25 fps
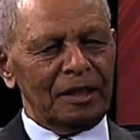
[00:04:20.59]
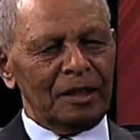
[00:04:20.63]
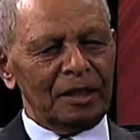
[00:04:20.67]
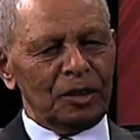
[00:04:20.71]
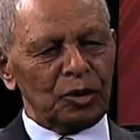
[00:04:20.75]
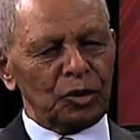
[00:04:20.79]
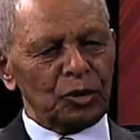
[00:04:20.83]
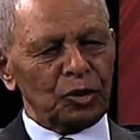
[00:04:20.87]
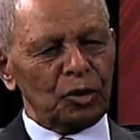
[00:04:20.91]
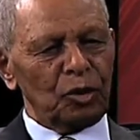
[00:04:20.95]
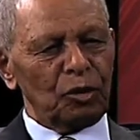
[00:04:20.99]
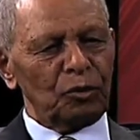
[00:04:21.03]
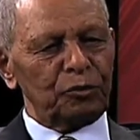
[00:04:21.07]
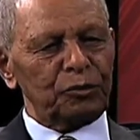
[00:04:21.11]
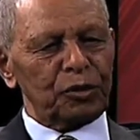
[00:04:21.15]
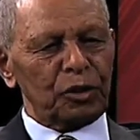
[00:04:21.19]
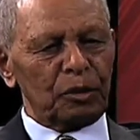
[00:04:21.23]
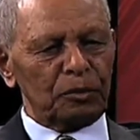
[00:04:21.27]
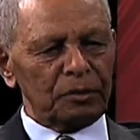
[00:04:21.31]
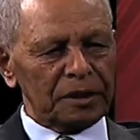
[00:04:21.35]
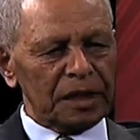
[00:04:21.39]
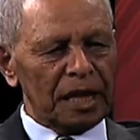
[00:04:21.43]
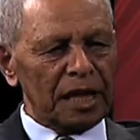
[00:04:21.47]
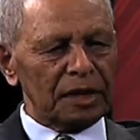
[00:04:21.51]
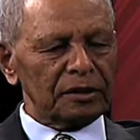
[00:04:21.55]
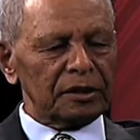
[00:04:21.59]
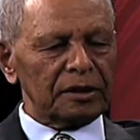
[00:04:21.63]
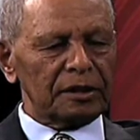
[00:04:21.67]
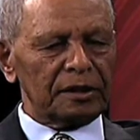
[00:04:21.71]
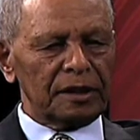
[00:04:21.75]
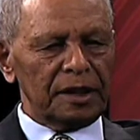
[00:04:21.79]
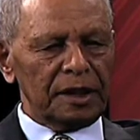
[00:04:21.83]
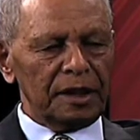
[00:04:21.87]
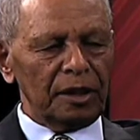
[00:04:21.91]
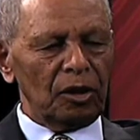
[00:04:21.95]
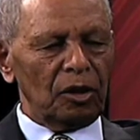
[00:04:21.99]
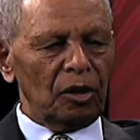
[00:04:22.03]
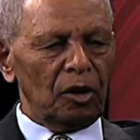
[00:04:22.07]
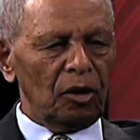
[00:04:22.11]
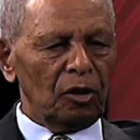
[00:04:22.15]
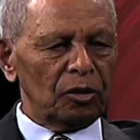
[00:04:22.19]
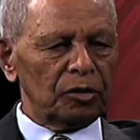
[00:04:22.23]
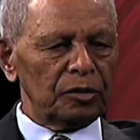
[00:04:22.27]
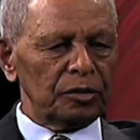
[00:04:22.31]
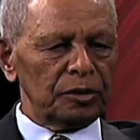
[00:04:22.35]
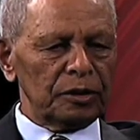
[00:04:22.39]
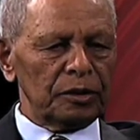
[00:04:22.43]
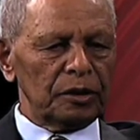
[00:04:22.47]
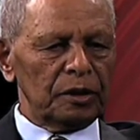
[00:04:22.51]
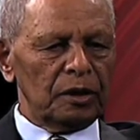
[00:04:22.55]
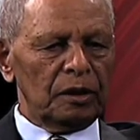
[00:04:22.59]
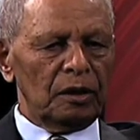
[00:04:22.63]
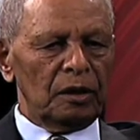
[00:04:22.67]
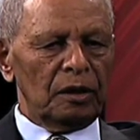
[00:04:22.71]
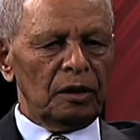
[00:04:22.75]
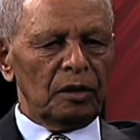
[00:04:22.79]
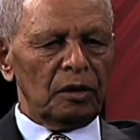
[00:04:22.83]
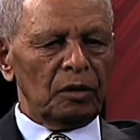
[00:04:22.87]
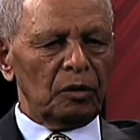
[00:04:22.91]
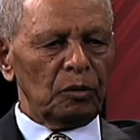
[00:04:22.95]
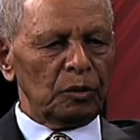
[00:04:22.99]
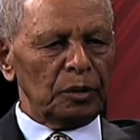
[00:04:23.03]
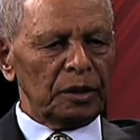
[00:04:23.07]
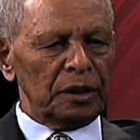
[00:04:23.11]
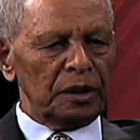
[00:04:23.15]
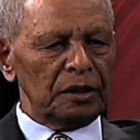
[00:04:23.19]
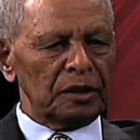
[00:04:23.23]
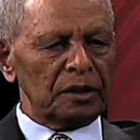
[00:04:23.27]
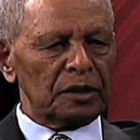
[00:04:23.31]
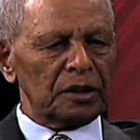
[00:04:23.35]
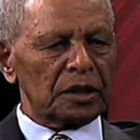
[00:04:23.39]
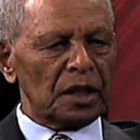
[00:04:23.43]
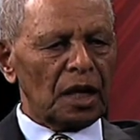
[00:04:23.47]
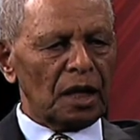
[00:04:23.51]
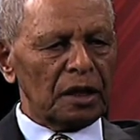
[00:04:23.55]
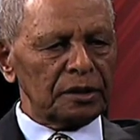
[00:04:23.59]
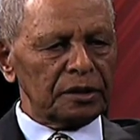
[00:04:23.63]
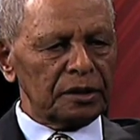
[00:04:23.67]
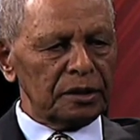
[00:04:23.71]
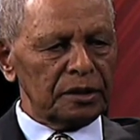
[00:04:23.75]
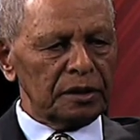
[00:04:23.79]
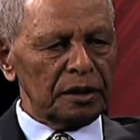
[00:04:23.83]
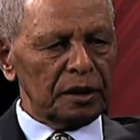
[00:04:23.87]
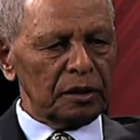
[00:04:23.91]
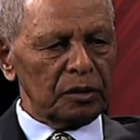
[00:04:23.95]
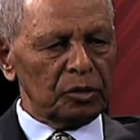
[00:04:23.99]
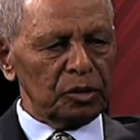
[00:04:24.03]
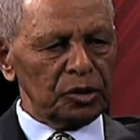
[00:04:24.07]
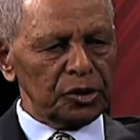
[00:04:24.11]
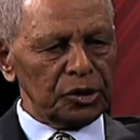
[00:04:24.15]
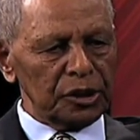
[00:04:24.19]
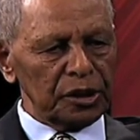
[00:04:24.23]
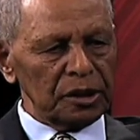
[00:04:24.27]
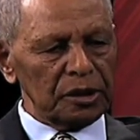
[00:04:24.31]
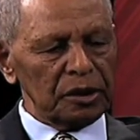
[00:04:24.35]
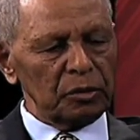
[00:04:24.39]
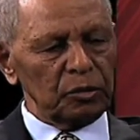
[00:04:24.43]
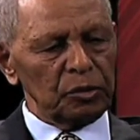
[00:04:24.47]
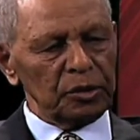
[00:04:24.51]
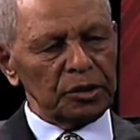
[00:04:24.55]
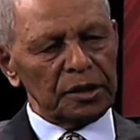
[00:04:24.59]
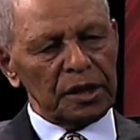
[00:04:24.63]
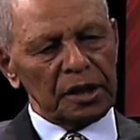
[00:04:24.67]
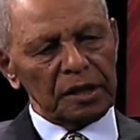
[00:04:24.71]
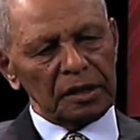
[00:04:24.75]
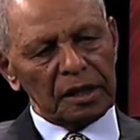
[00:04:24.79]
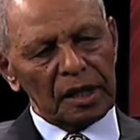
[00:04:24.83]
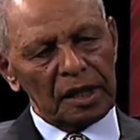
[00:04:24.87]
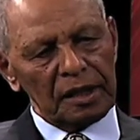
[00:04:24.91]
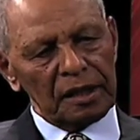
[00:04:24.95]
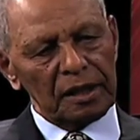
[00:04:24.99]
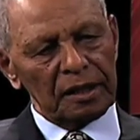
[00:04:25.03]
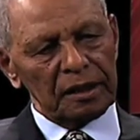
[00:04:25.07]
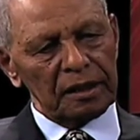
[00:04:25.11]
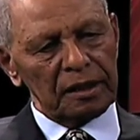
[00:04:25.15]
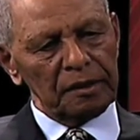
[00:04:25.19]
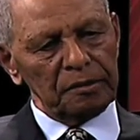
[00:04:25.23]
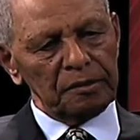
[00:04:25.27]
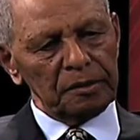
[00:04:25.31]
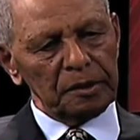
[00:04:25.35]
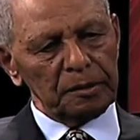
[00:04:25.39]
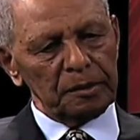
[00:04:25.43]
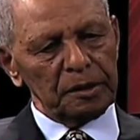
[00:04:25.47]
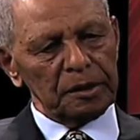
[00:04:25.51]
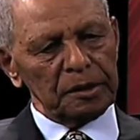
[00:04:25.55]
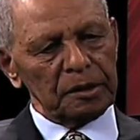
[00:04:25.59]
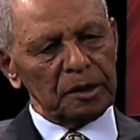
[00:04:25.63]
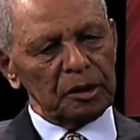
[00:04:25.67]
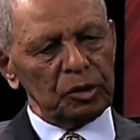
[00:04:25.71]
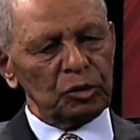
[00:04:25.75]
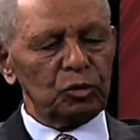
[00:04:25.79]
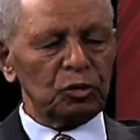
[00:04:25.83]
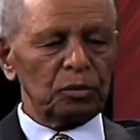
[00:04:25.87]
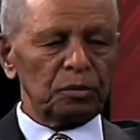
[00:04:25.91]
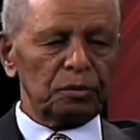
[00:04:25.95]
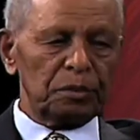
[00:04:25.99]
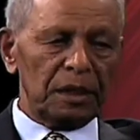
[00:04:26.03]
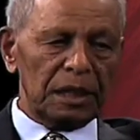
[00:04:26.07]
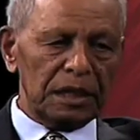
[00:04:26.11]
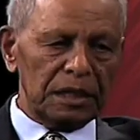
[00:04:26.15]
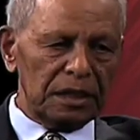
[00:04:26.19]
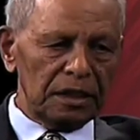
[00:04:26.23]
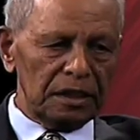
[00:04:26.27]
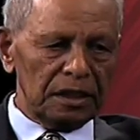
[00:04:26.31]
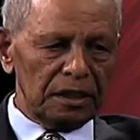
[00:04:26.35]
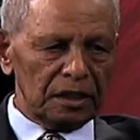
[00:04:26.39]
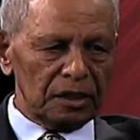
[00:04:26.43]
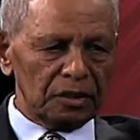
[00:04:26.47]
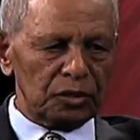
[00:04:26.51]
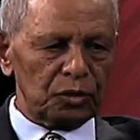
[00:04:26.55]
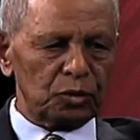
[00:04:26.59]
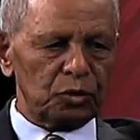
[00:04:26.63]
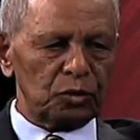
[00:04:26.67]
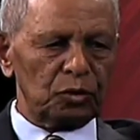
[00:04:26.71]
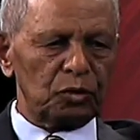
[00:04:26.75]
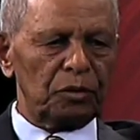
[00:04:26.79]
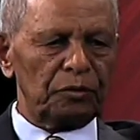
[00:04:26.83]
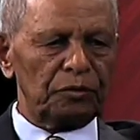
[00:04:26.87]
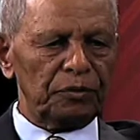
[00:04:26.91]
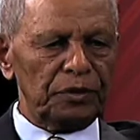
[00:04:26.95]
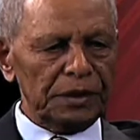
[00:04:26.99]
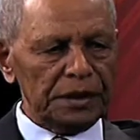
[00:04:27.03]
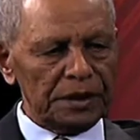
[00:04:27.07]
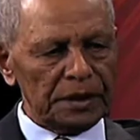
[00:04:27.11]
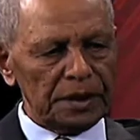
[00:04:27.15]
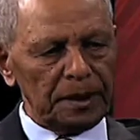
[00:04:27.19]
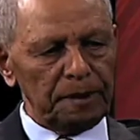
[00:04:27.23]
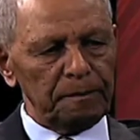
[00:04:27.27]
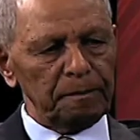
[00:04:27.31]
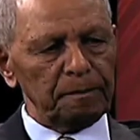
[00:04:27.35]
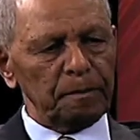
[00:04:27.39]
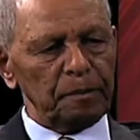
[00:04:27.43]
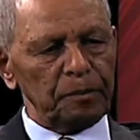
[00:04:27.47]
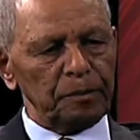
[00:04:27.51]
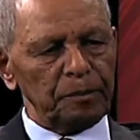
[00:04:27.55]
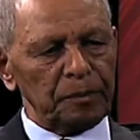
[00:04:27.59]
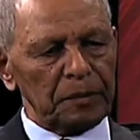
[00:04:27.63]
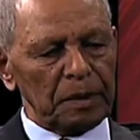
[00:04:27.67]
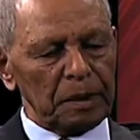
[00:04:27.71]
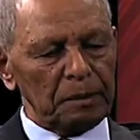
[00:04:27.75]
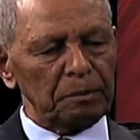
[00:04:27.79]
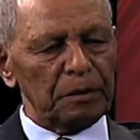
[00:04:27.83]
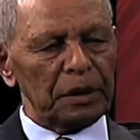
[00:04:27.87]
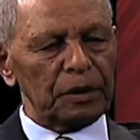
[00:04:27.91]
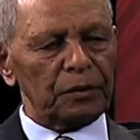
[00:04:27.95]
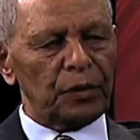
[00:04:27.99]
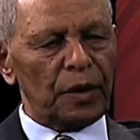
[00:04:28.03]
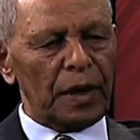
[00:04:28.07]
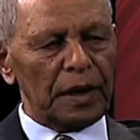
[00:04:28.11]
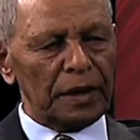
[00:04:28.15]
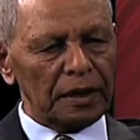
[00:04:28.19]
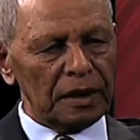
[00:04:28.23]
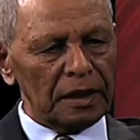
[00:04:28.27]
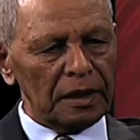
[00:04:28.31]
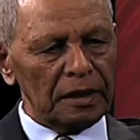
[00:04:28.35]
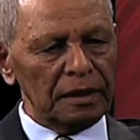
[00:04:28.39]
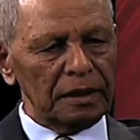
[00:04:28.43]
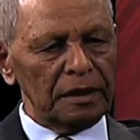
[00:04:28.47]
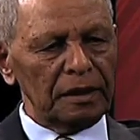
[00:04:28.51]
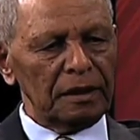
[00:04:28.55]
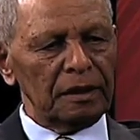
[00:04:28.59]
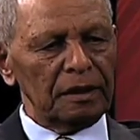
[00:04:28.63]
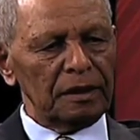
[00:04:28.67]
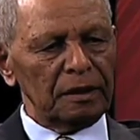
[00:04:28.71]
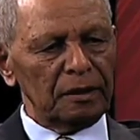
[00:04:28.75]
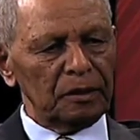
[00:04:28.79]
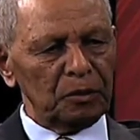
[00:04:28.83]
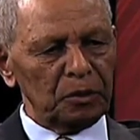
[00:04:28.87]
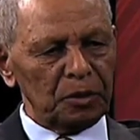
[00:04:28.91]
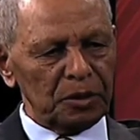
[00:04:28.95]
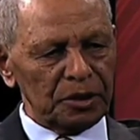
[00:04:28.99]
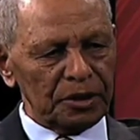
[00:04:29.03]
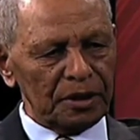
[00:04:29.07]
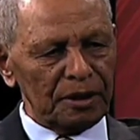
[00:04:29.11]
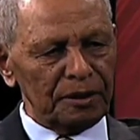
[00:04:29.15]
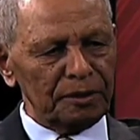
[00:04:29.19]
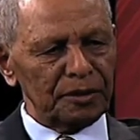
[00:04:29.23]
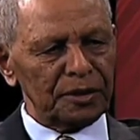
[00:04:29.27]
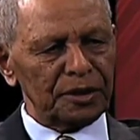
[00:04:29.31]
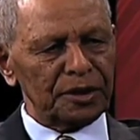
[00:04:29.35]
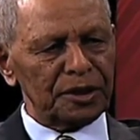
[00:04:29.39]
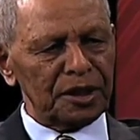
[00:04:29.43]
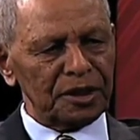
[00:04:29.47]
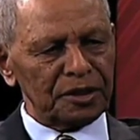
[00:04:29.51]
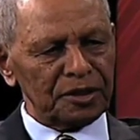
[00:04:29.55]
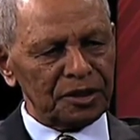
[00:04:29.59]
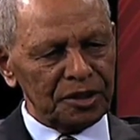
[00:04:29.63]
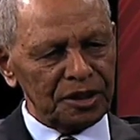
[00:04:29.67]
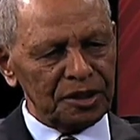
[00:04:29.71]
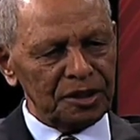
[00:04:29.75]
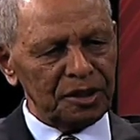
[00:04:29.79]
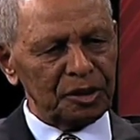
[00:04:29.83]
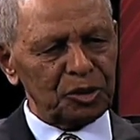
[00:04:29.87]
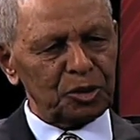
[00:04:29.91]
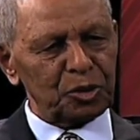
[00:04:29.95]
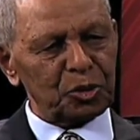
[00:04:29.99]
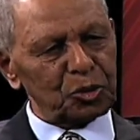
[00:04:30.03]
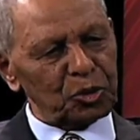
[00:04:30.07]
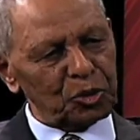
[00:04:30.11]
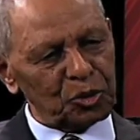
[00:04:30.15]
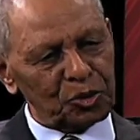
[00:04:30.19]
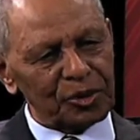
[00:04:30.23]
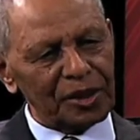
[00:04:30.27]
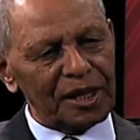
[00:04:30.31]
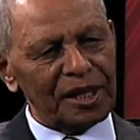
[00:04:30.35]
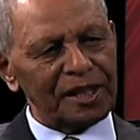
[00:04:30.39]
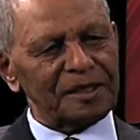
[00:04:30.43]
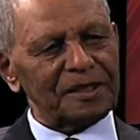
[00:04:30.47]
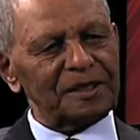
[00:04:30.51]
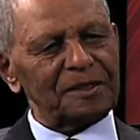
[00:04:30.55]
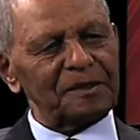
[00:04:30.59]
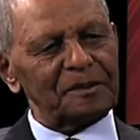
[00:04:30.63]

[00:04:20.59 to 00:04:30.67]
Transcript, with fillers: So from that day on, we started negotiating with the Italian government. It took many years to convince them, but finally we have succeeded to do that.